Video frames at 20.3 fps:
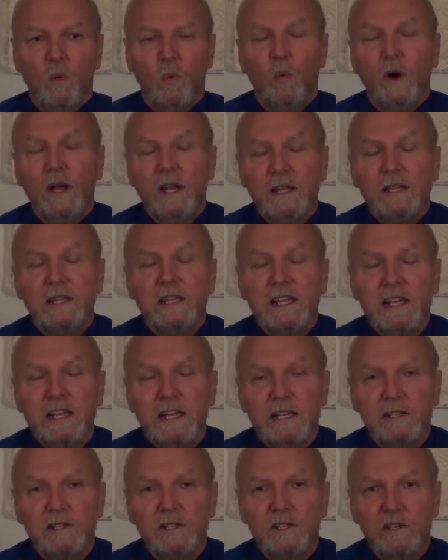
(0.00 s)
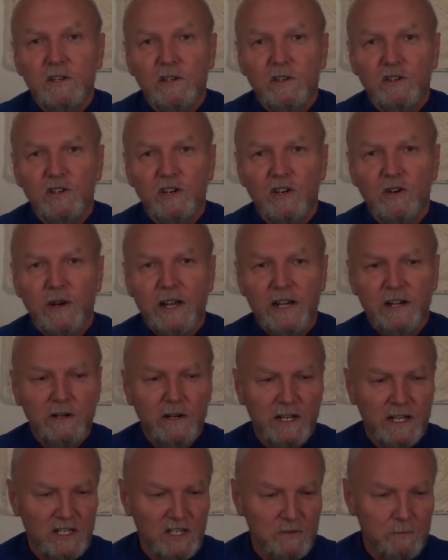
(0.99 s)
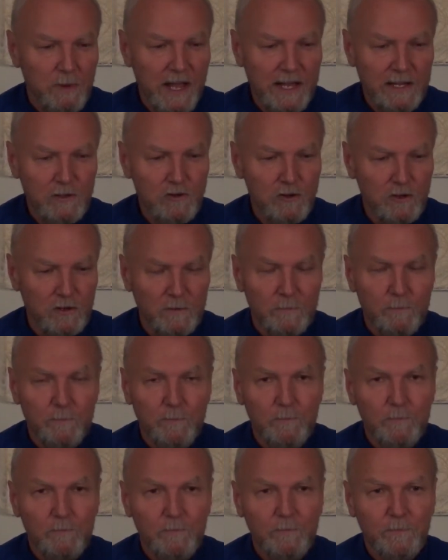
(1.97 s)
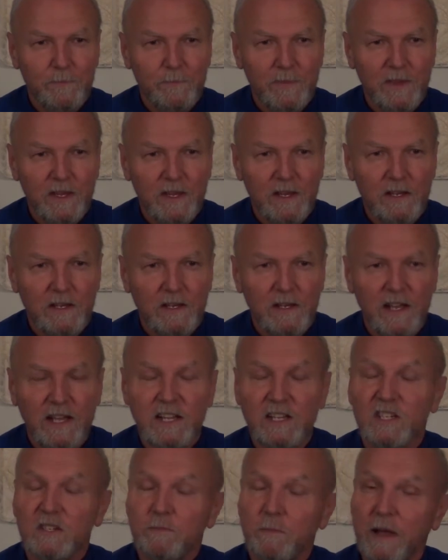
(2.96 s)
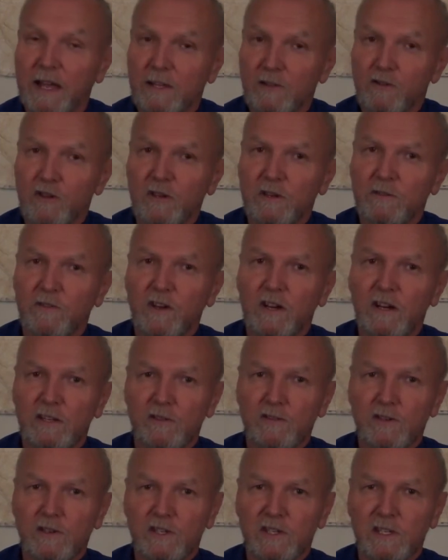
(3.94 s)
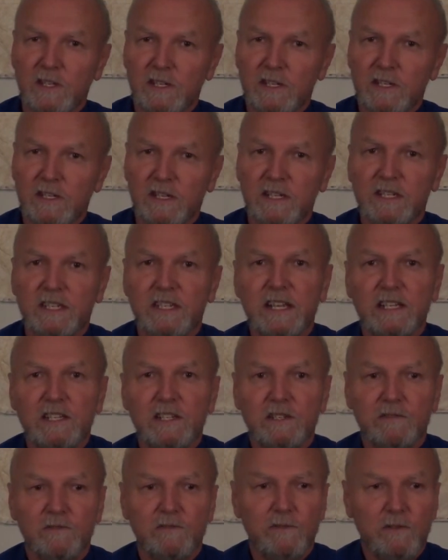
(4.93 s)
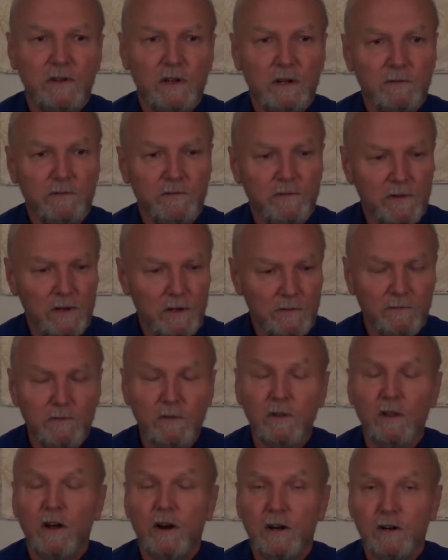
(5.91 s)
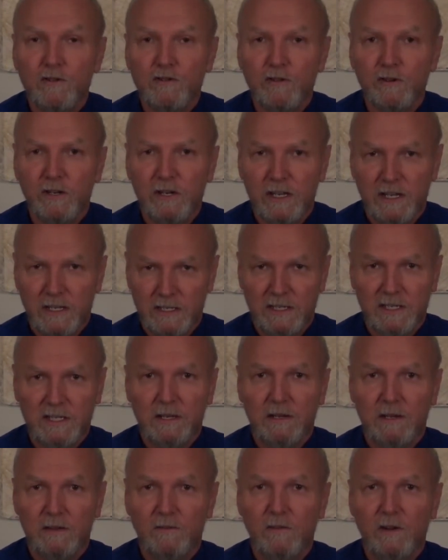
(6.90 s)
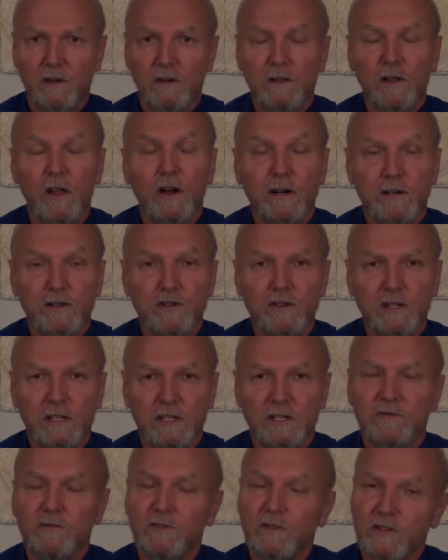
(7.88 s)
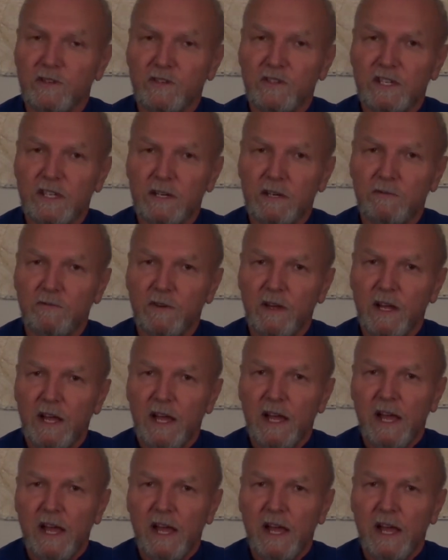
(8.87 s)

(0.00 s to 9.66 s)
What leads to greater expansion? Expansion of consciousness, a sense of largeness, of a largeness for yourself.